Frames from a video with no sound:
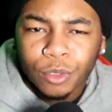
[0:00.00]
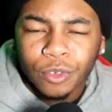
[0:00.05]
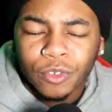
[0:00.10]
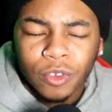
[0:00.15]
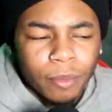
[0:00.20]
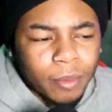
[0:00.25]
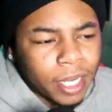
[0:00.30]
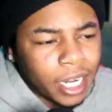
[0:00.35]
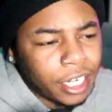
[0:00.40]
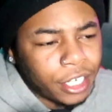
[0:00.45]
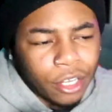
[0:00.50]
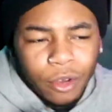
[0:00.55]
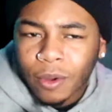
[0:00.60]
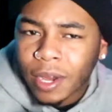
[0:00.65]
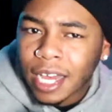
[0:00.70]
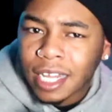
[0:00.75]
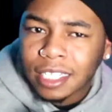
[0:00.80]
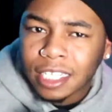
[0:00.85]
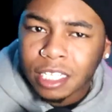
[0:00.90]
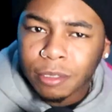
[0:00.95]
You feel me? Like don't
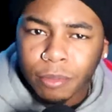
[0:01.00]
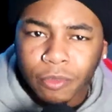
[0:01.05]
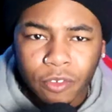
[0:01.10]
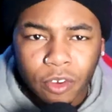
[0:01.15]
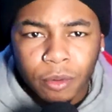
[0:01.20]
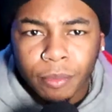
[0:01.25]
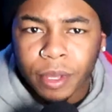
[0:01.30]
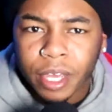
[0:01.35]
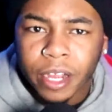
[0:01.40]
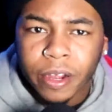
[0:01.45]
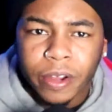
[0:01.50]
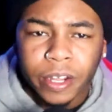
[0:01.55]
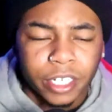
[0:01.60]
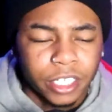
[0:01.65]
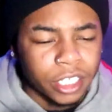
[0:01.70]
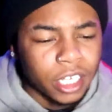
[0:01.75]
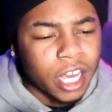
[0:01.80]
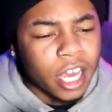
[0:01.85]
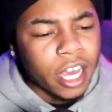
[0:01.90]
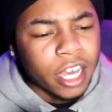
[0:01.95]
have sex before
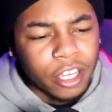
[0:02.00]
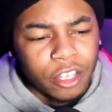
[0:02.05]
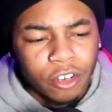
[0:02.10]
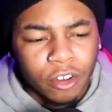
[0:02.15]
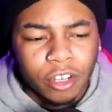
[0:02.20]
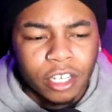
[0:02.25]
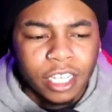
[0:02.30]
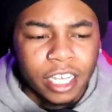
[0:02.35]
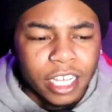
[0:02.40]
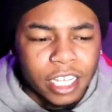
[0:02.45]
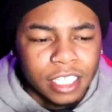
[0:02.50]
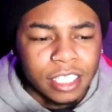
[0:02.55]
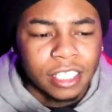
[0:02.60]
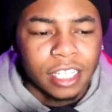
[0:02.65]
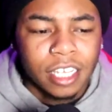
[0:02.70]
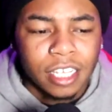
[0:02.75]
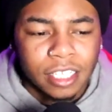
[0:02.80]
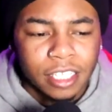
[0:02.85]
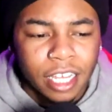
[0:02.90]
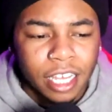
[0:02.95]
marriage. You know, it is
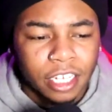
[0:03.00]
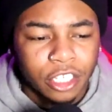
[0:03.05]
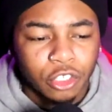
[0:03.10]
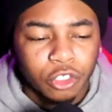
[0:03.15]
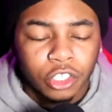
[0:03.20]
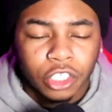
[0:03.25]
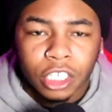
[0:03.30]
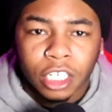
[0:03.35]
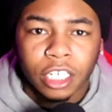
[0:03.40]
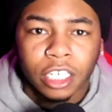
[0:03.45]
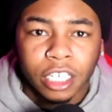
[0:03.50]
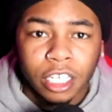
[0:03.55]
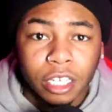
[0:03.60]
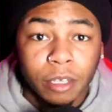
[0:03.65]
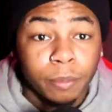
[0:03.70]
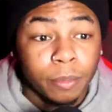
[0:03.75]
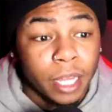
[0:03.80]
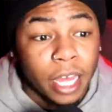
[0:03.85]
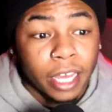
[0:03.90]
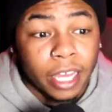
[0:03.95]
things that you should
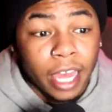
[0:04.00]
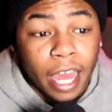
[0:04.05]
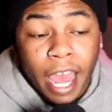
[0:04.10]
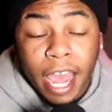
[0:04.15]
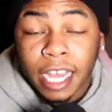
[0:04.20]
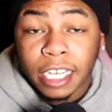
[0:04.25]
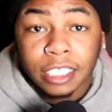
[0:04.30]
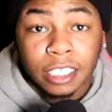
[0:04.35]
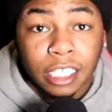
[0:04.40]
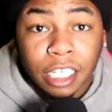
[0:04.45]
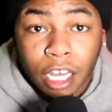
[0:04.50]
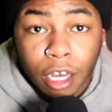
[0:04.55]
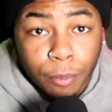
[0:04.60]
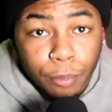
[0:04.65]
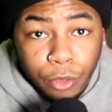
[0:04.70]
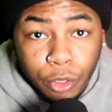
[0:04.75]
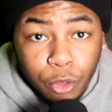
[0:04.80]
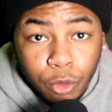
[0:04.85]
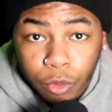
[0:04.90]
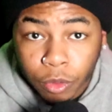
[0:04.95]
keep that can actually help
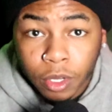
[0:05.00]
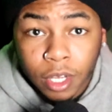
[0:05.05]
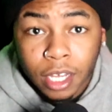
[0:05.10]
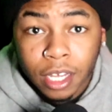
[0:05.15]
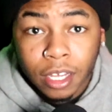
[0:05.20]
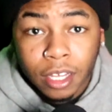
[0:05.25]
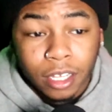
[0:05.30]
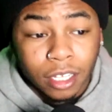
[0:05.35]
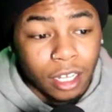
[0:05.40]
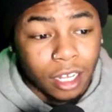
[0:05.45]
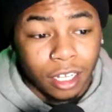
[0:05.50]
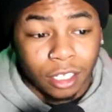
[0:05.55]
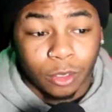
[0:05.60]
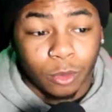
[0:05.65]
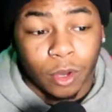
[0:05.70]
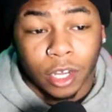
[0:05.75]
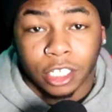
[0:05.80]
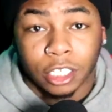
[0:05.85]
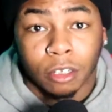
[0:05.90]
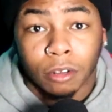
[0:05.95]
you uh,
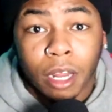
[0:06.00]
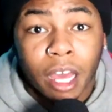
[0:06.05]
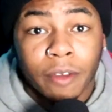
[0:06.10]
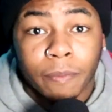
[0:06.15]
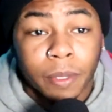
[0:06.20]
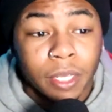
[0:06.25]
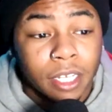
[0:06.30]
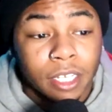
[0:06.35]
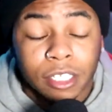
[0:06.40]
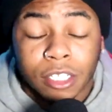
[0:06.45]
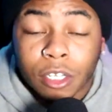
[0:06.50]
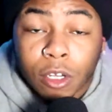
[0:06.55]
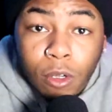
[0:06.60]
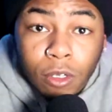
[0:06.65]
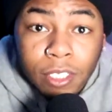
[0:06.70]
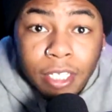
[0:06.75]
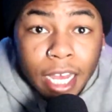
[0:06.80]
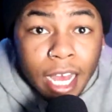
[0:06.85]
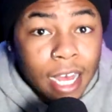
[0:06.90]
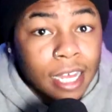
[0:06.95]
throughout your life because soul
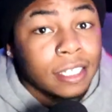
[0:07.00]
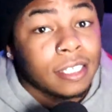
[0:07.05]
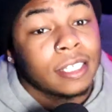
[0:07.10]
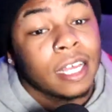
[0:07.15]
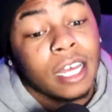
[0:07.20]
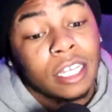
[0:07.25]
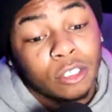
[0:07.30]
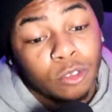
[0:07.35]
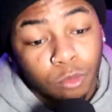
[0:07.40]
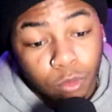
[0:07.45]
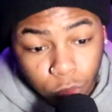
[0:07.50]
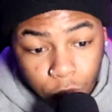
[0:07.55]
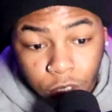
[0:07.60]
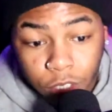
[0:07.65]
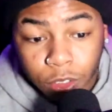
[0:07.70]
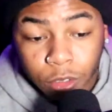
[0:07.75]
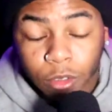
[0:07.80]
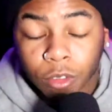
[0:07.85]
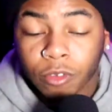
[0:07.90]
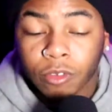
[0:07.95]
ties, that's
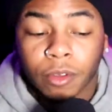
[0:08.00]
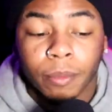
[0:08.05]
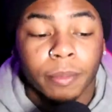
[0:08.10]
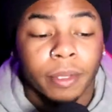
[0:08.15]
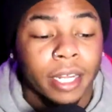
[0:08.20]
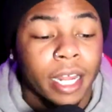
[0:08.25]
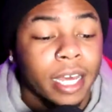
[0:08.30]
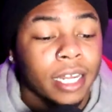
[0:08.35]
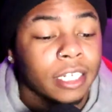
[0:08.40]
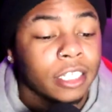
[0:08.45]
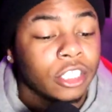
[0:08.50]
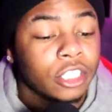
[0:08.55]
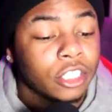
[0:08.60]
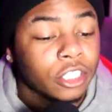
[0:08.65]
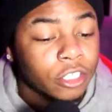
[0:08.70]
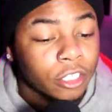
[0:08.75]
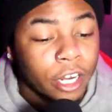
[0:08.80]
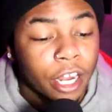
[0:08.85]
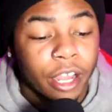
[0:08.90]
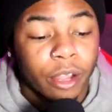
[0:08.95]
real. You feel me? That is
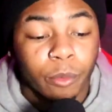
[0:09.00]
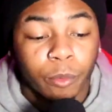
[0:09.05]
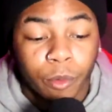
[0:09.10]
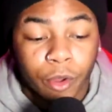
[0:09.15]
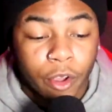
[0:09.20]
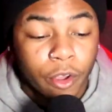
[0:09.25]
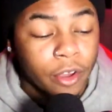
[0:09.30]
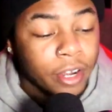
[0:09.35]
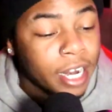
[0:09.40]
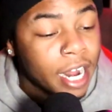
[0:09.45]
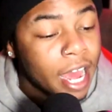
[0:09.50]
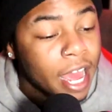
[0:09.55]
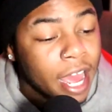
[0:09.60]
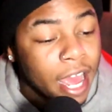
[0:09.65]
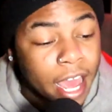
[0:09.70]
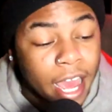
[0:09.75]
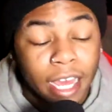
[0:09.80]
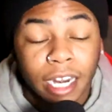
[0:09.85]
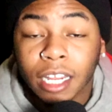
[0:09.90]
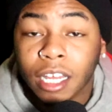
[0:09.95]
straight real. And I
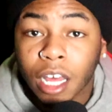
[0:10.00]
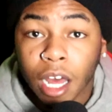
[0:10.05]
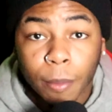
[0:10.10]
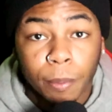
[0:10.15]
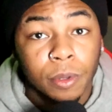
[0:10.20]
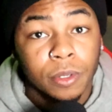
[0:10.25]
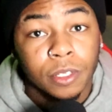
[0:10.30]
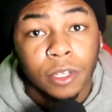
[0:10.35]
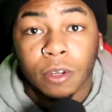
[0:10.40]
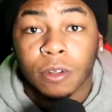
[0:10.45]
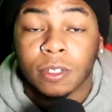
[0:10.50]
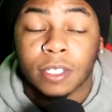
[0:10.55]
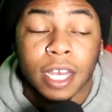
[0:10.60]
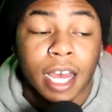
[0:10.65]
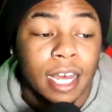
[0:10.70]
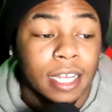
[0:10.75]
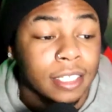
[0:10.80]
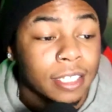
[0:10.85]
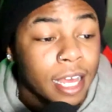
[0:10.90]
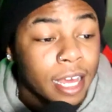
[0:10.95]
had a couple soul
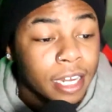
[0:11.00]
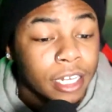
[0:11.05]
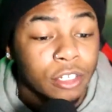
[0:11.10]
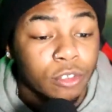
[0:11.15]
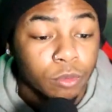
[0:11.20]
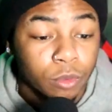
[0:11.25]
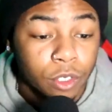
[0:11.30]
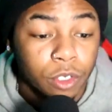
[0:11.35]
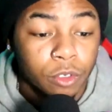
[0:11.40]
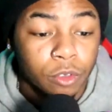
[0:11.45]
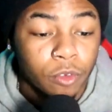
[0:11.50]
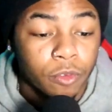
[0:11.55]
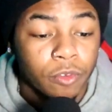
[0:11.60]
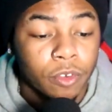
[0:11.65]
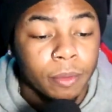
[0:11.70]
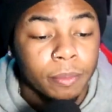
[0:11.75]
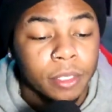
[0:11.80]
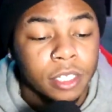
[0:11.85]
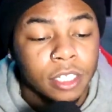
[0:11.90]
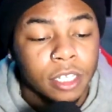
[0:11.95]
ties. That is real. You
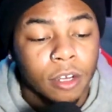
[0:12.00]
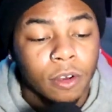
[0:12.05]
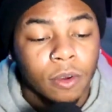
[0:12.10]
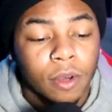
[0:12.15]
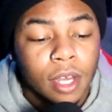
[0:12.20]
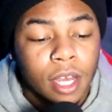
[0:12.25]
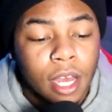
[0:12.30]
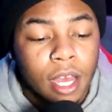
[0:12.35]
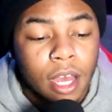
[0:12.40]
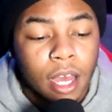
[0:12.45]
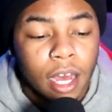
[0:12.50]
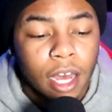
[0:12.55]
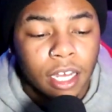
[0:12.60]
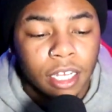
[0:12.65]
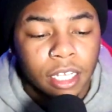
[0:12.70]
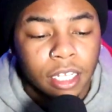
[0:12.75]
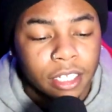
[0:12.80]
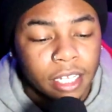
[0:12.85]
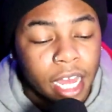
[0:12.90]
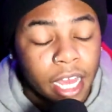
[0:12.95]
feel me? So
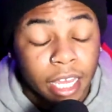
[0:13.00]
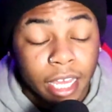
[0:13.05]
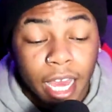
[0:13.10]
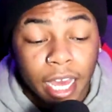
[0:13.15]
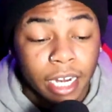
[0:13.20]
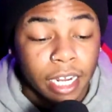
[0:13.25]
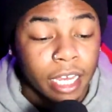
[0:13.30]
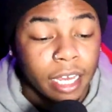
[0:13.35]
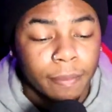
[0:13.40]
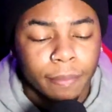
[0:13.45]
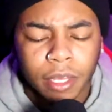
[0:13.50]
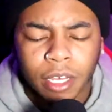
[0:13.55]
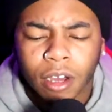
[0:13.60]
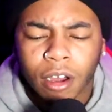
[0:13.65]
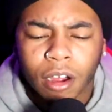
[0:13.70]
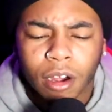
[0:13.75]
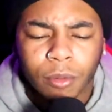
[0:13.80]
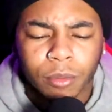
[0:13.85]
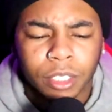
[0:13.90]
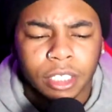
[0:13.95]
uh, that kind of hit me
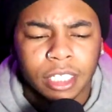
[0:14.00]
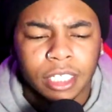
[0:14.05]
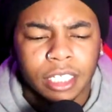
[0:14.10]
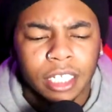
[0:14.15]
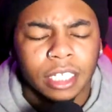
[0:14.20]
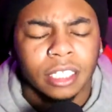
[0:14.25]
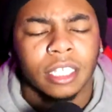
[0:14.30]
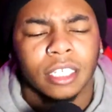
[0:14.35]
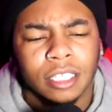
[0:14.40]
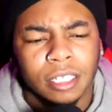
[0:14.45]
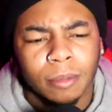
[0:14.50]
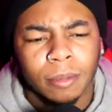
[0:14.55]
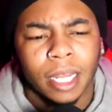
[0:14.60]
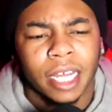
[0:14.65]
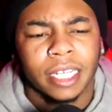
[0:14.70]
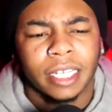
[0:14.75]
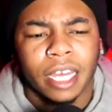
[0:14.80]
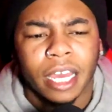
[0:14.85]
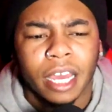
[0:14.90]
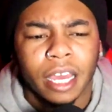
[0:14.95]
hard when she said that because I'm
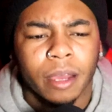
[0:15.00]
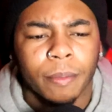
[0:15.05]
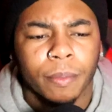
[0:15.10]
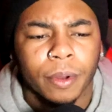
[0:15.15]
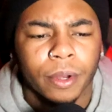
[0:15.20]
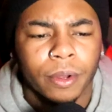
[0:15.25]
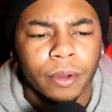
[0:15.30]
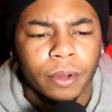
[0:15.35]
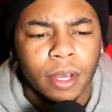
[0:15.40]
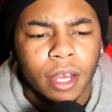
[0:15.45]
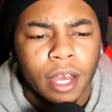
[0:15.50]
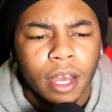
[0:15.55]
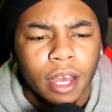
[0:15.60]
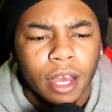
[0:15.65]
like, dang, bro.